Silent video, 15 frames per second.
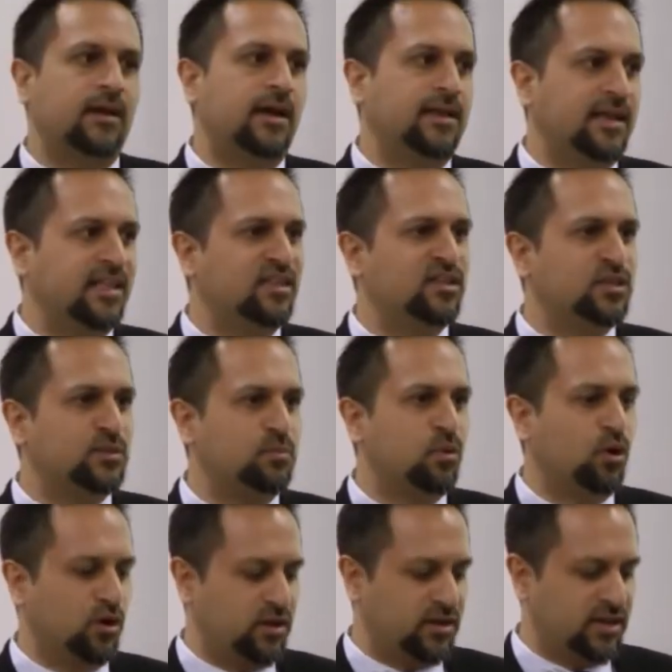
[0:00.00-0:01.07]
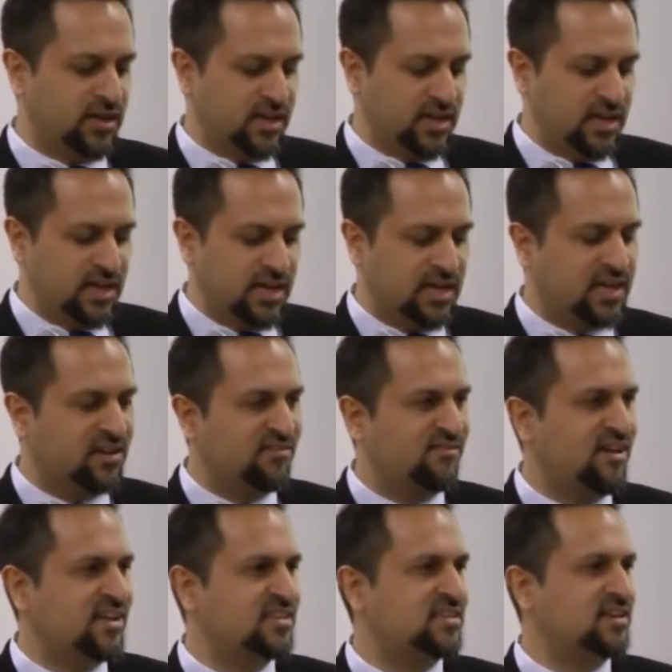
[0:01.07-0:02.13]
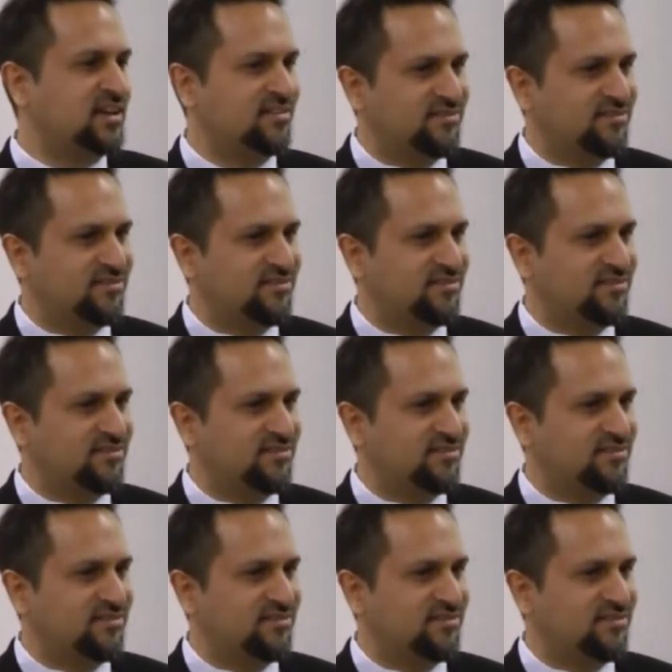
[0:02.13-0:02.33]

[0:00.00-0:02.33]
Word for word: And in this book, he confessed,